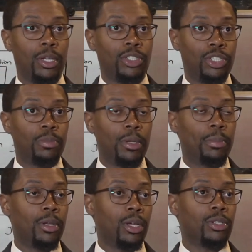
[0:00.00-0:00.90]
should be
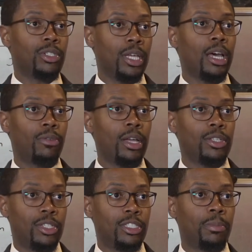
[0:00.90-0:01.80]
belong to God, right?
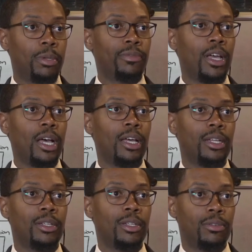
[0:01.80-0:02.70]
It's the temple of God,
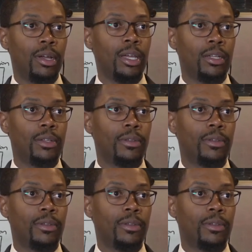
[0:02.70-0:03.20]
right?